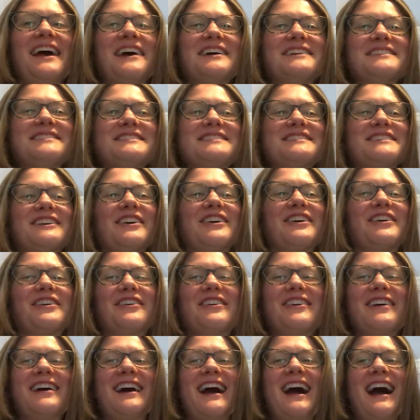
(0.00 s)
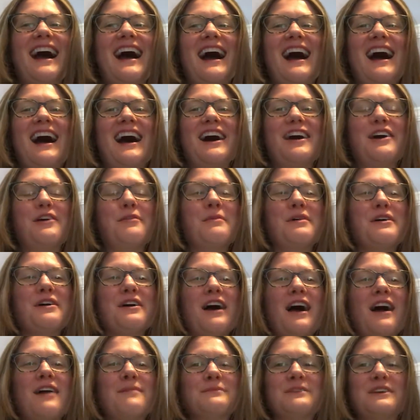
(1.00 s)
So
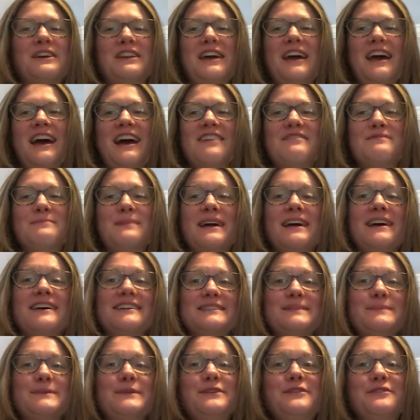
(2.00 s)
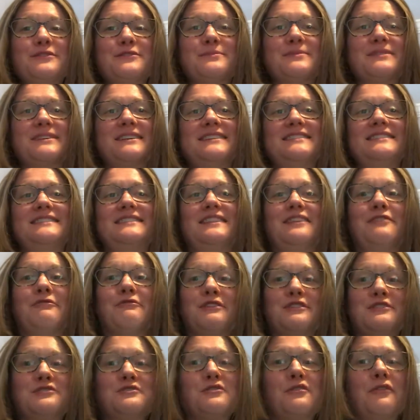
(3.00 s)
I'm going to have my husband, who plays the
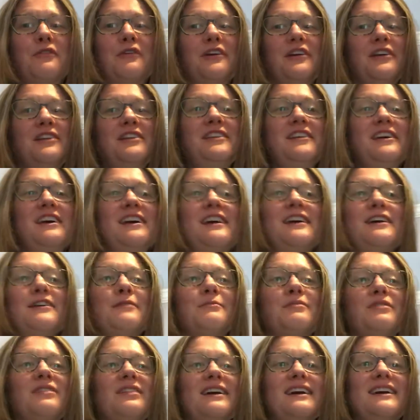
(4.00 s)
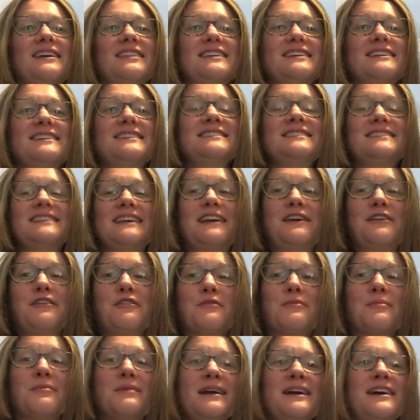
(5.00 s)
French horn, play this in
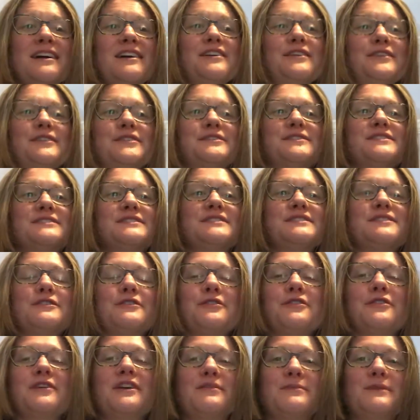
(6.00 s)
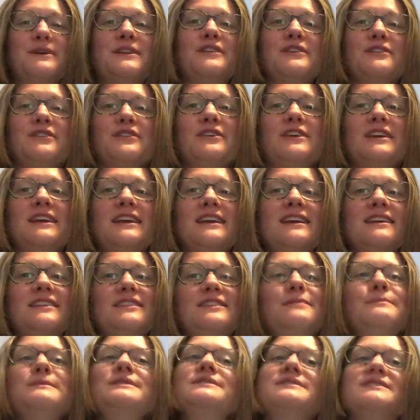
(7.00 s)
a round. So when you're looking at
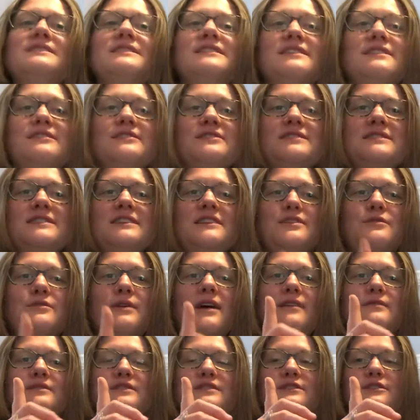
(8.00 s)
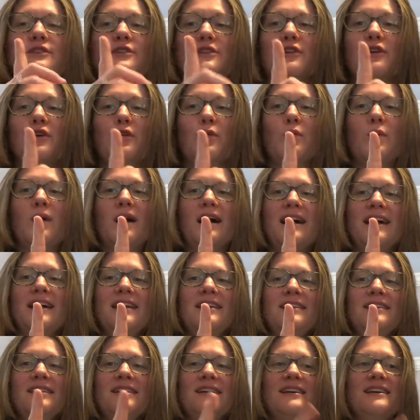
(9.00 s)
the music, you'll see you have circle
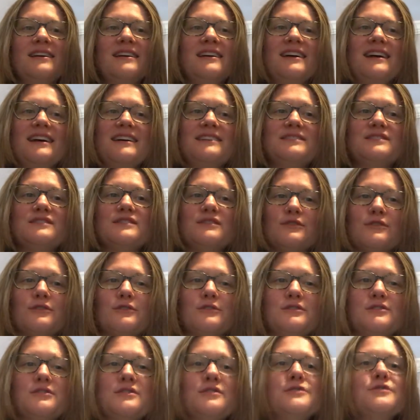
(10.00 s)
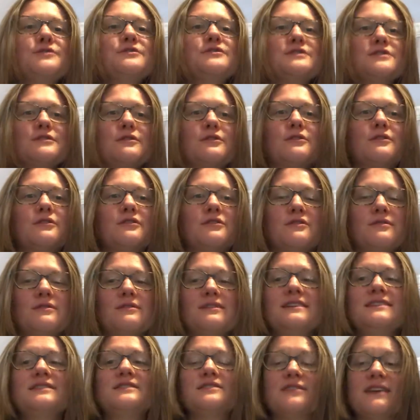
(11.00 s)
1 and circle 2, circle
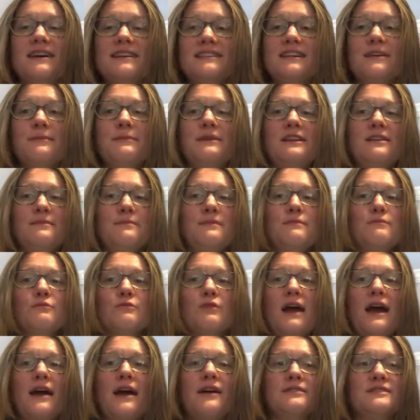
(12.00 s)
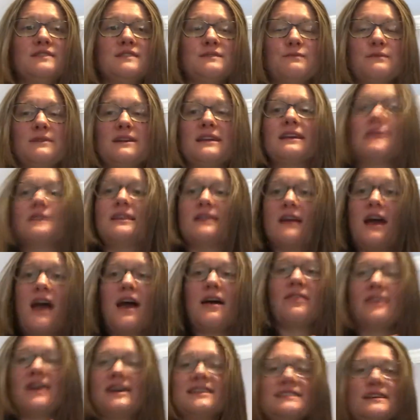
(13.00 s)
3. So that's how many rounds
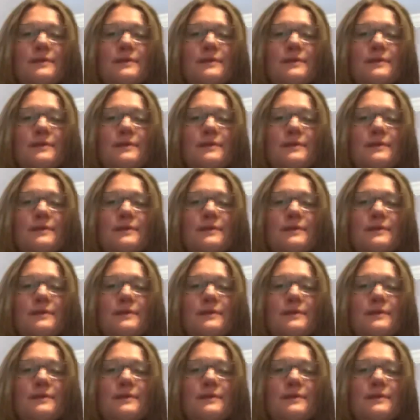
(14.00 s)
that's how